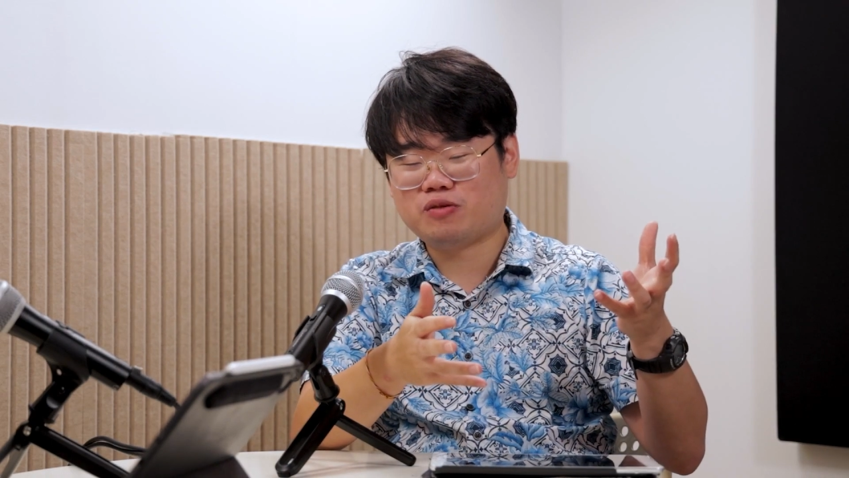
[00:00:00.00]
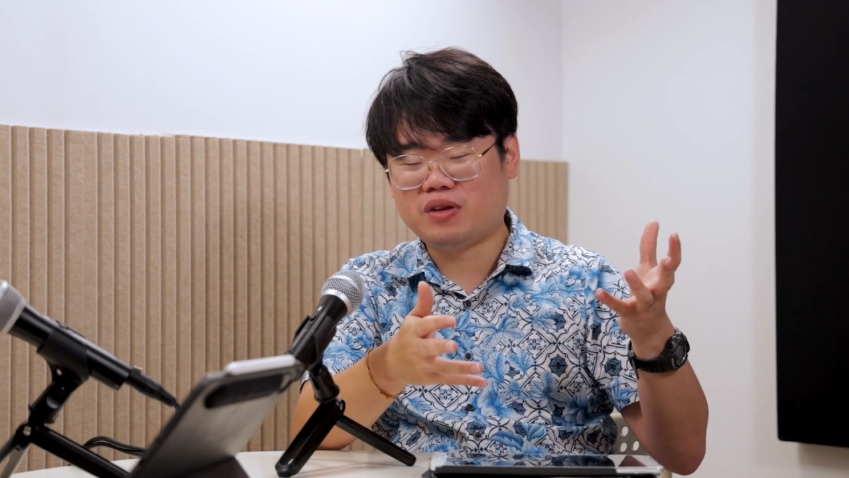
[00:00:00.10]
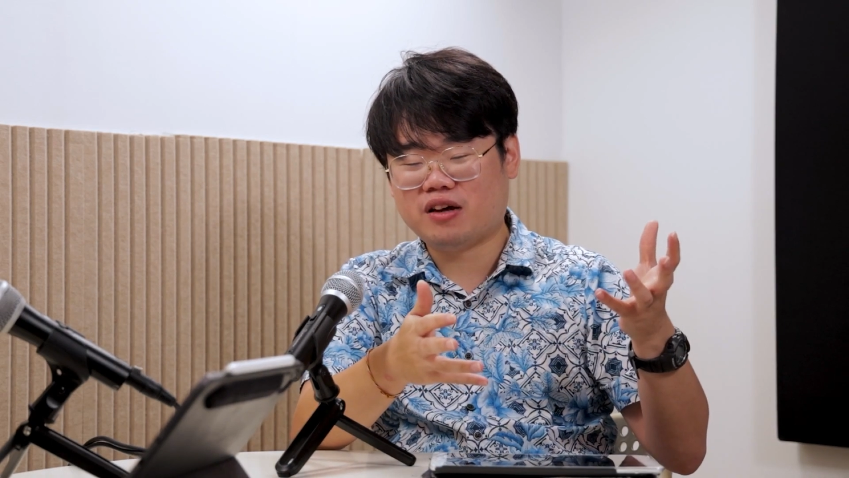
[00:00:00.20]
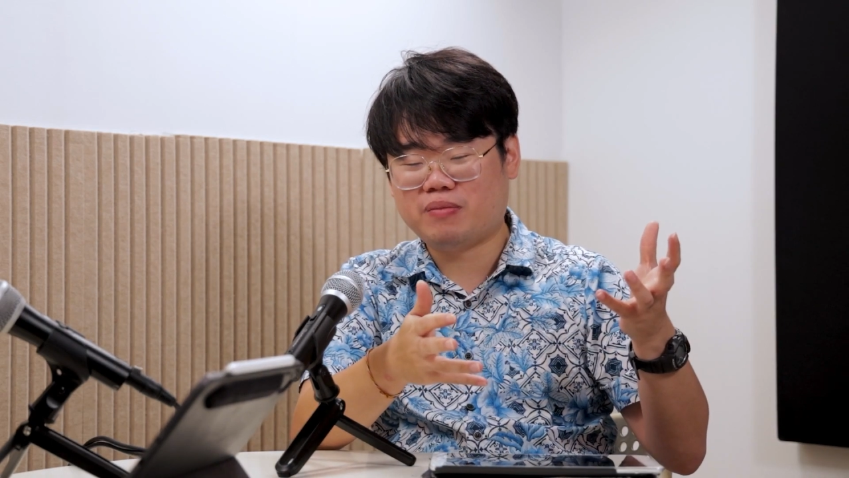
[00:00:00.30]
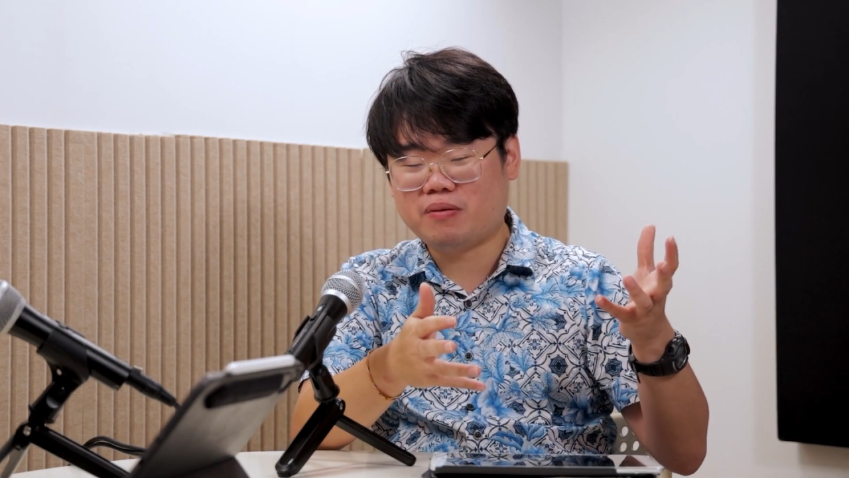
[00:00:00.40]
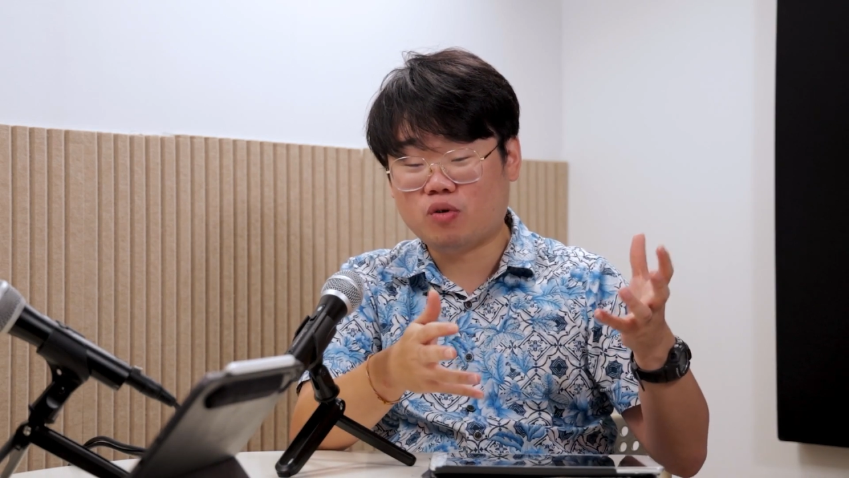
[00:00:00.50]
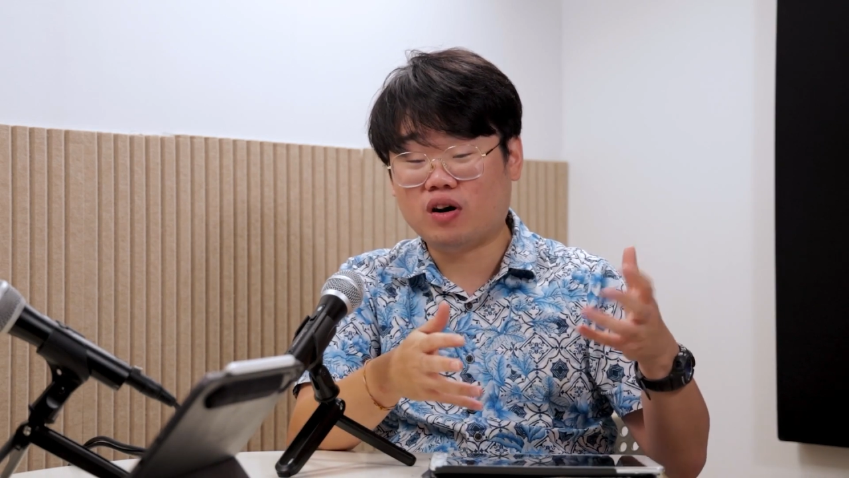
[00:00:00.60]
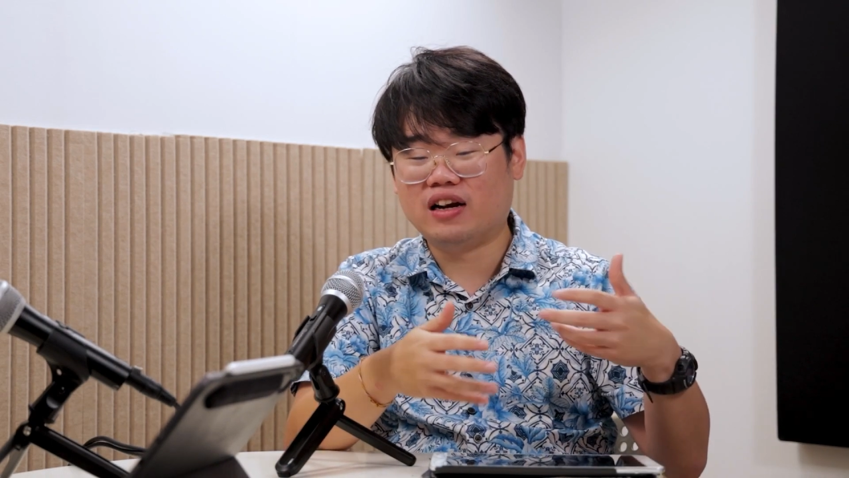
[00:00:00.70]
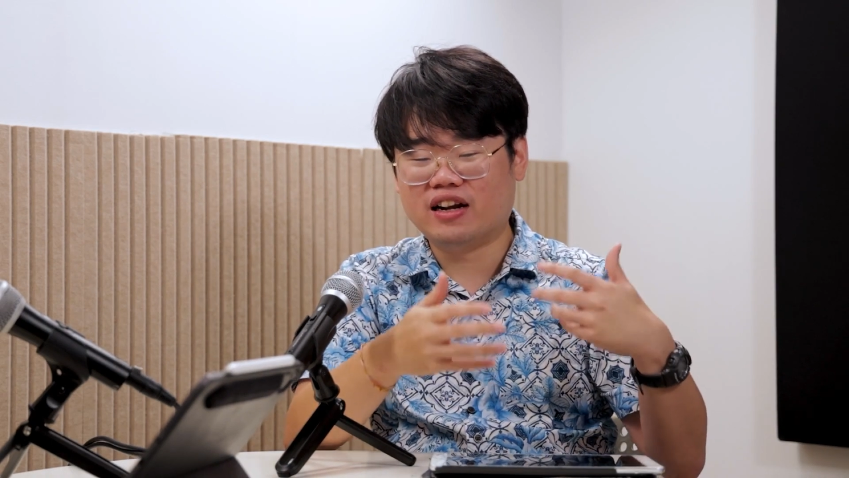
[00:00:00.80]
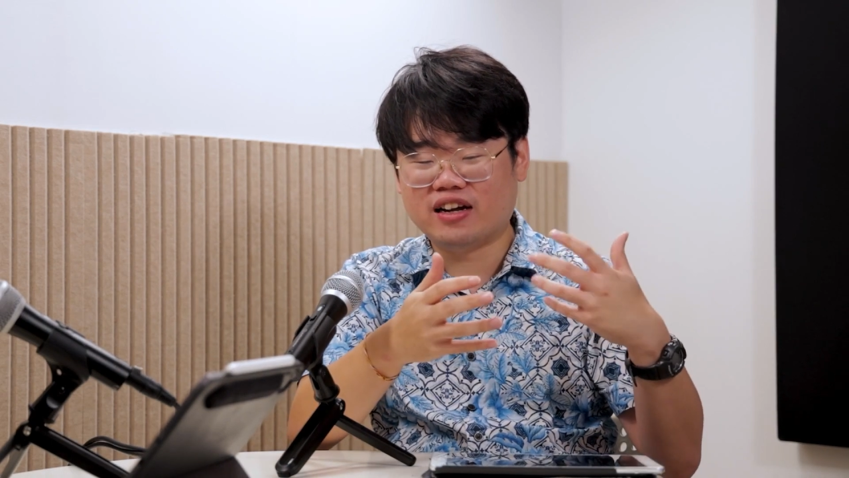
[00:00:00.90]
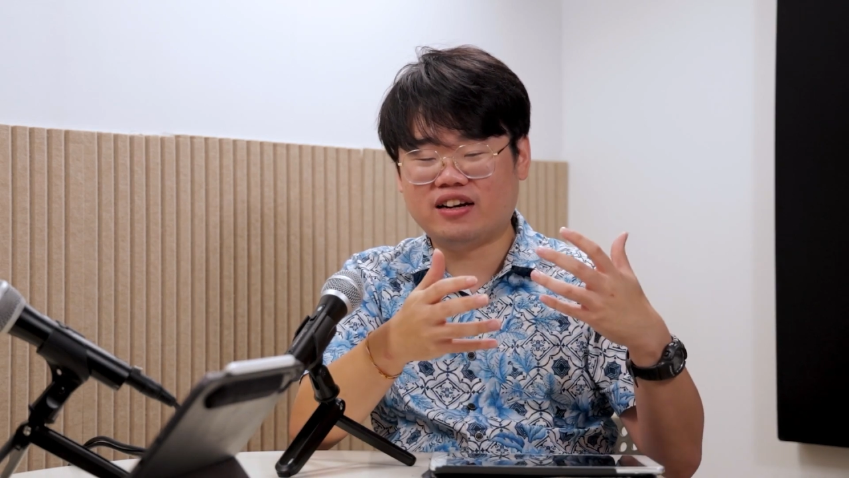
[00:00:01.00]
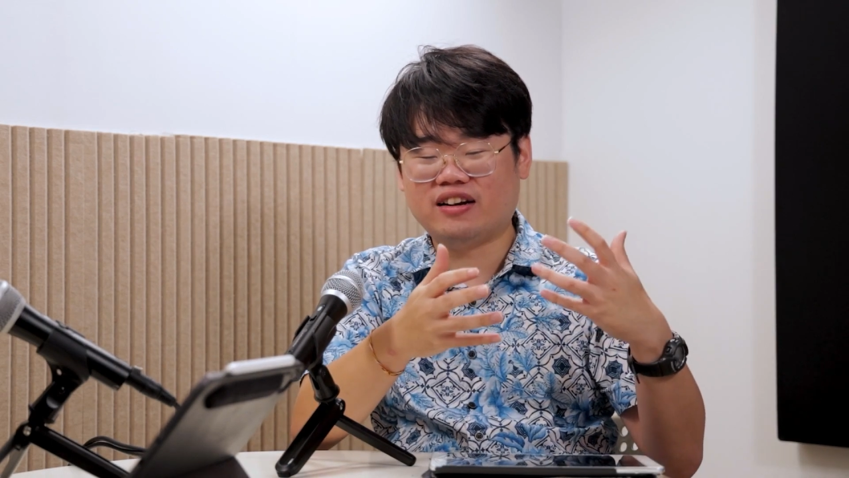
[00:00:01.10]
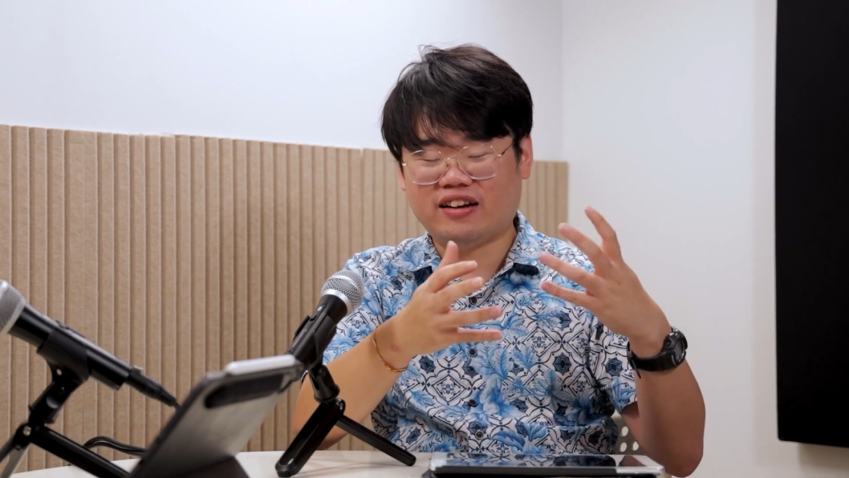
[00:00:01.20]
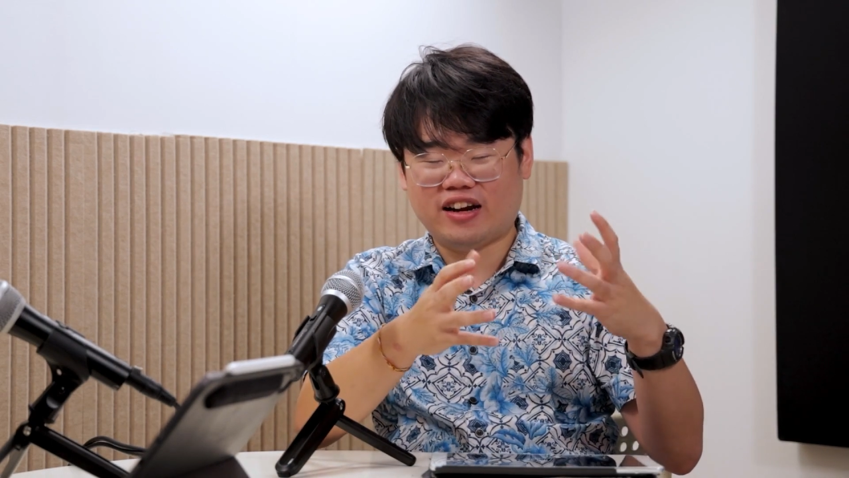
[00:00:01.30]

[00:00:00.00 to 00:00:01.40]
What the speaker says: to be a bit more alert